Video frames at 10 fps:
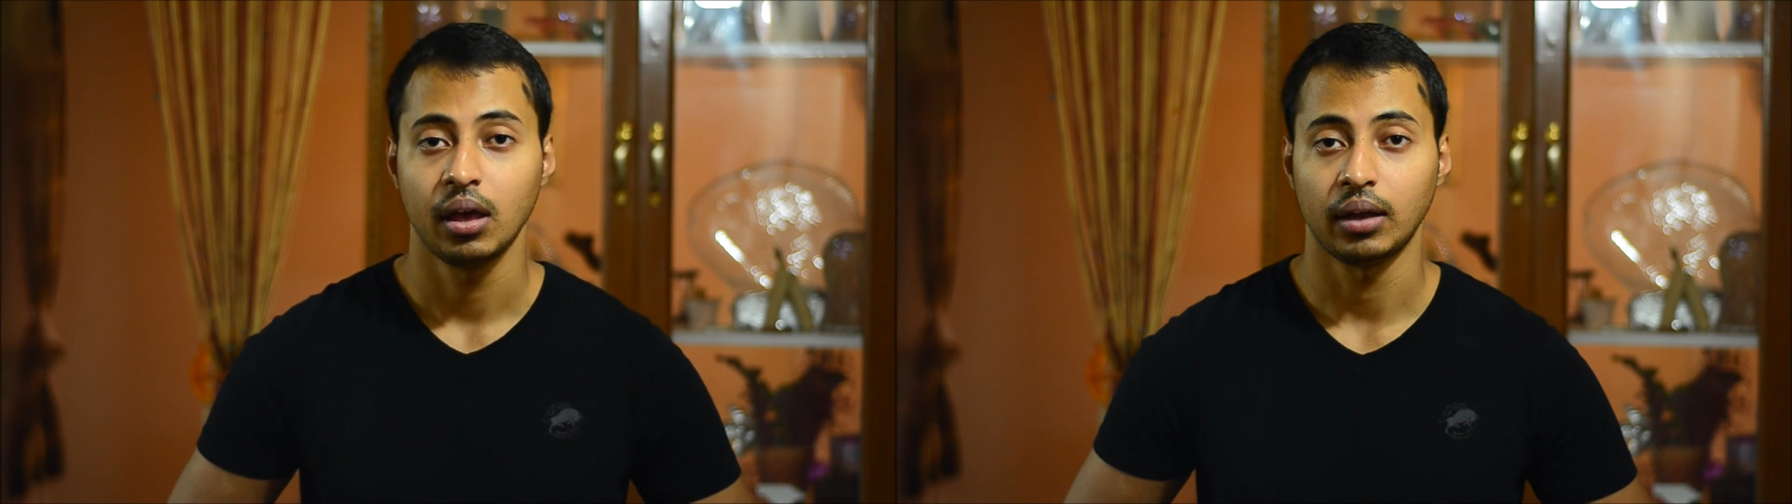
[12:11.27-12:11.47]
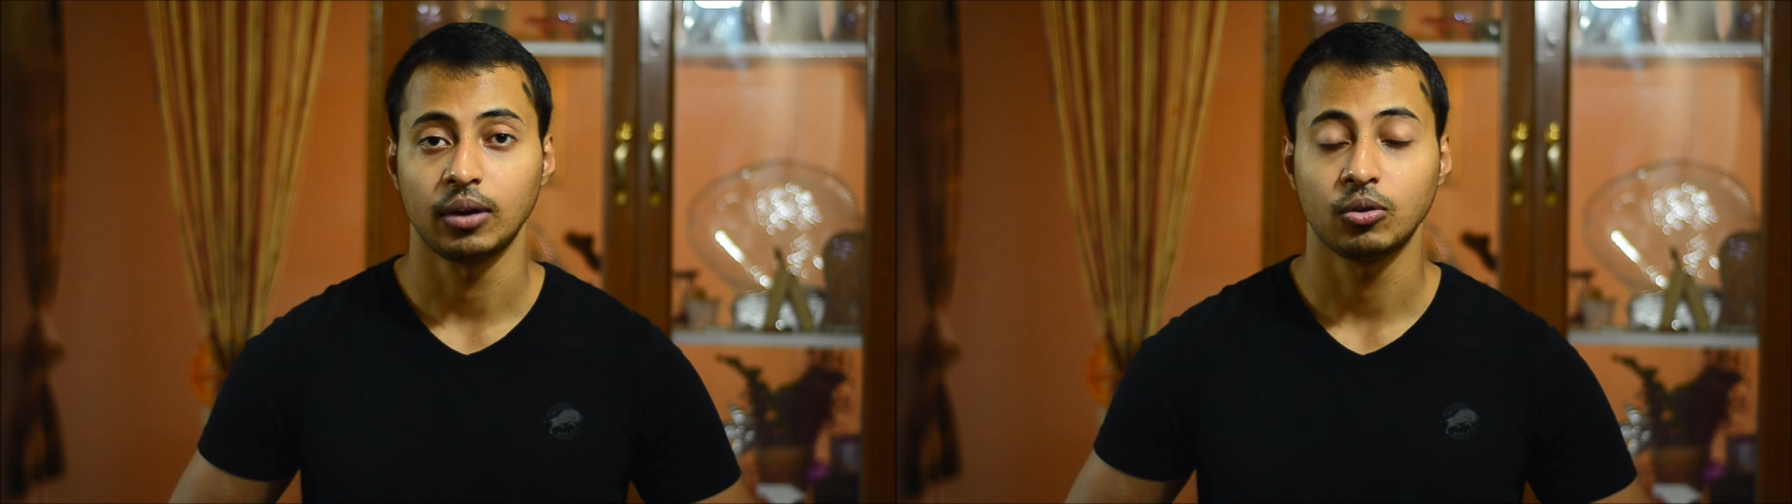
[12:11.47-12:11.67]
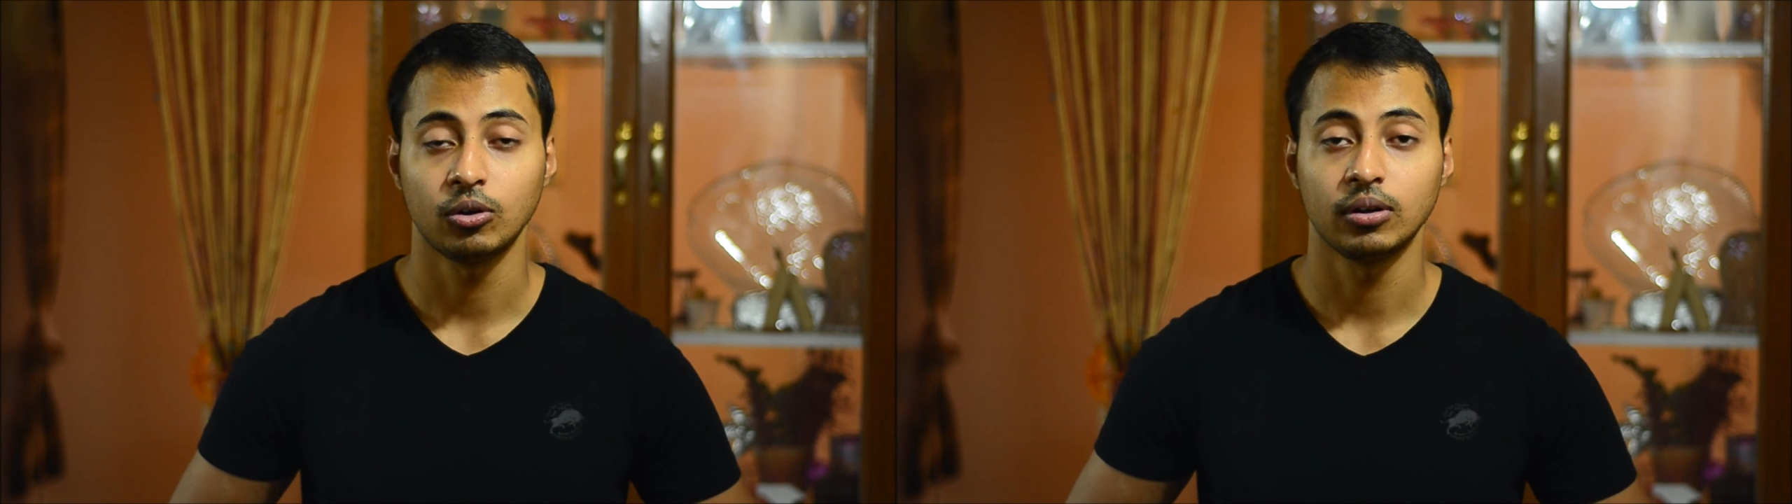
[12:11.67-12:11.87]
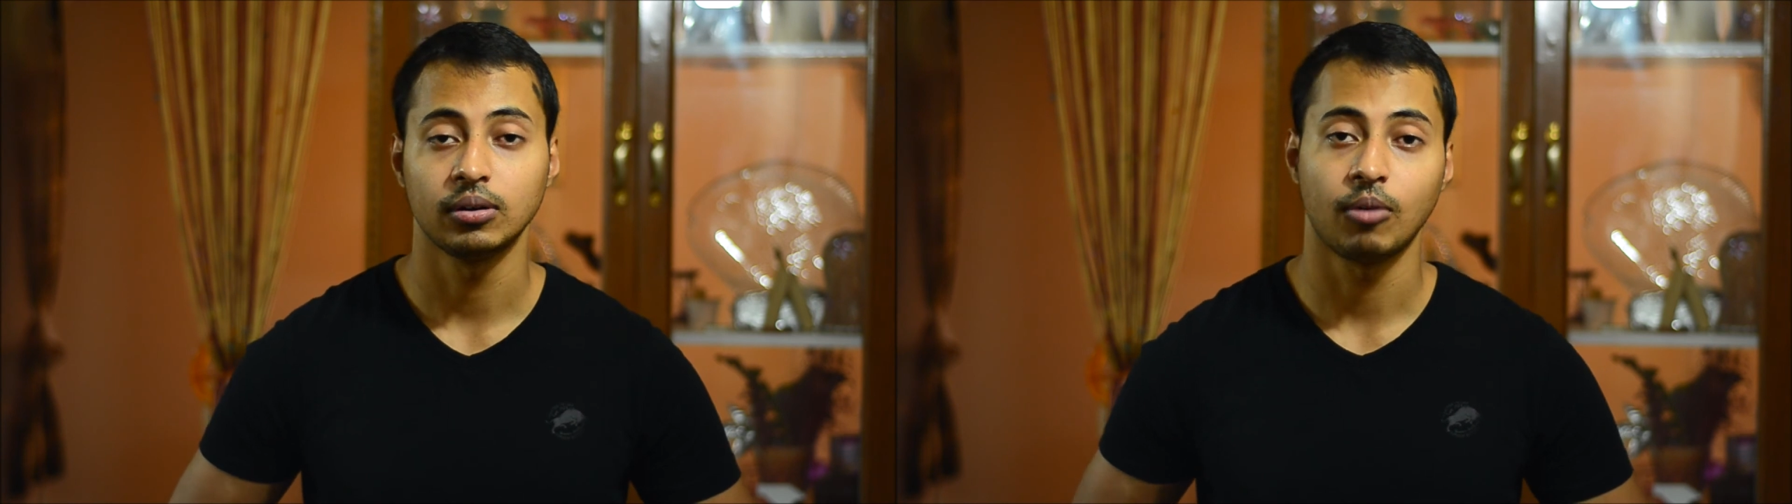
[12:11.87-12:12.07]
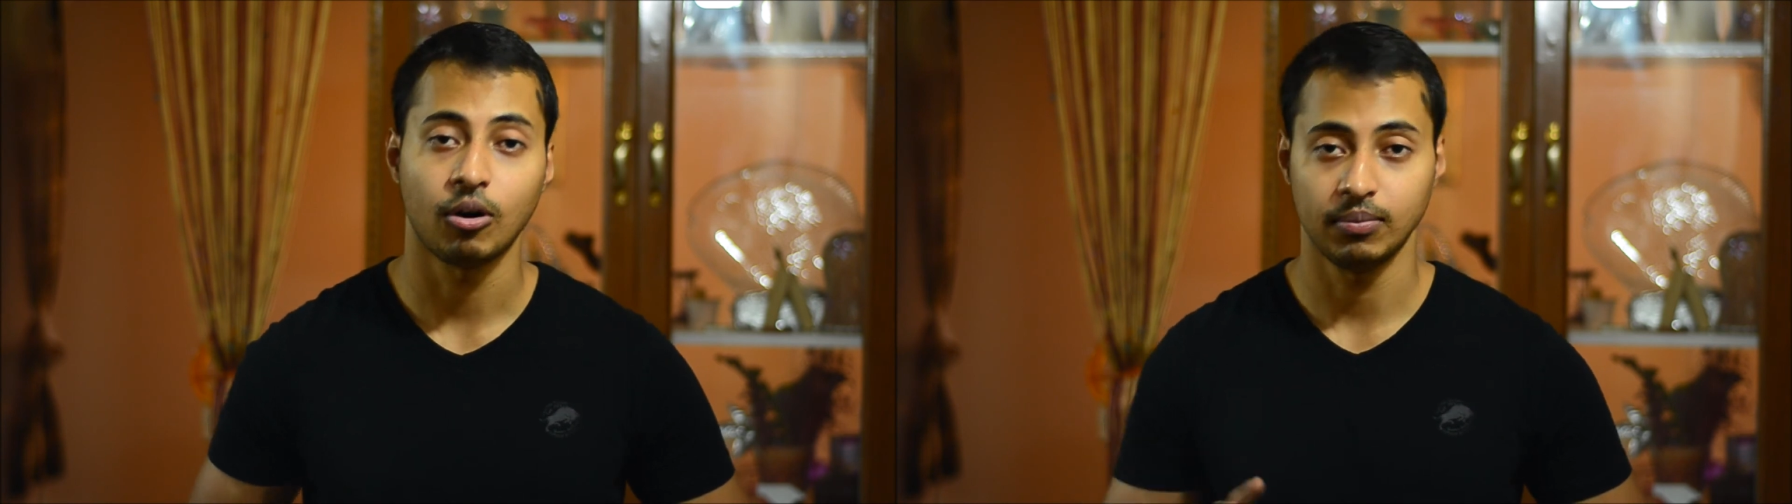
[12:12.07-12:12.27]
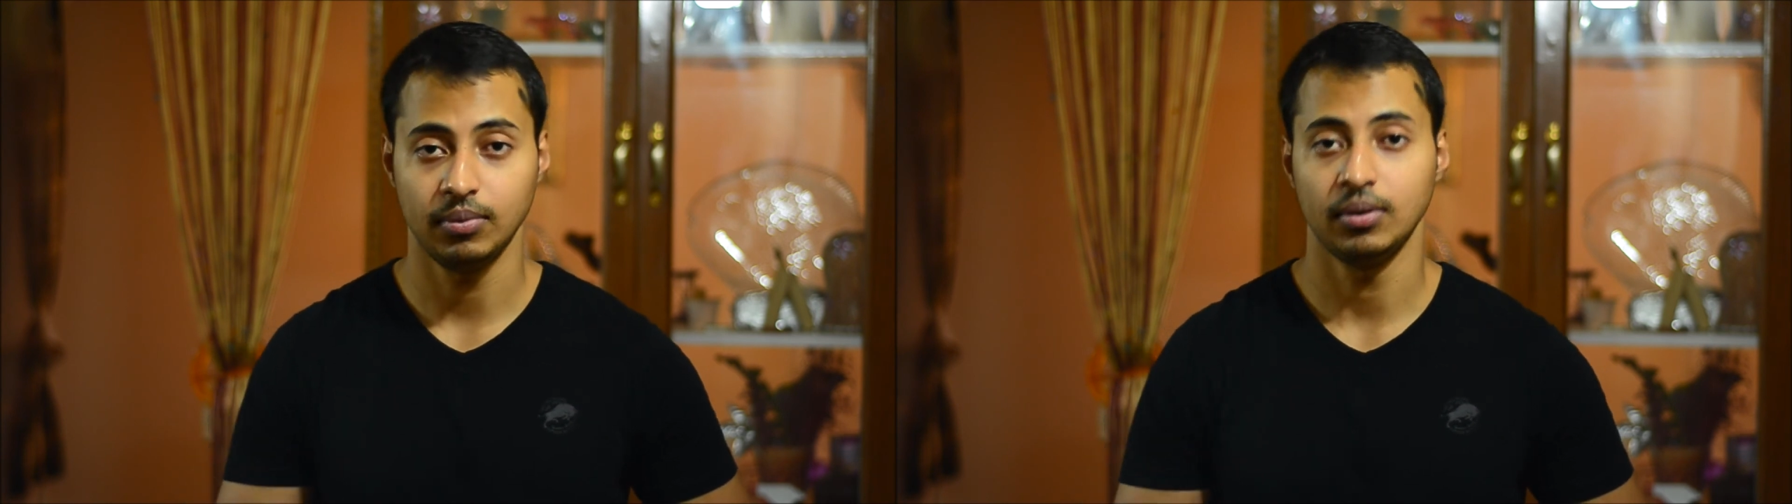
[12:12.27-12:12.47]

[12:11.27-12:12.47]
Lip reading: and I told her, mom,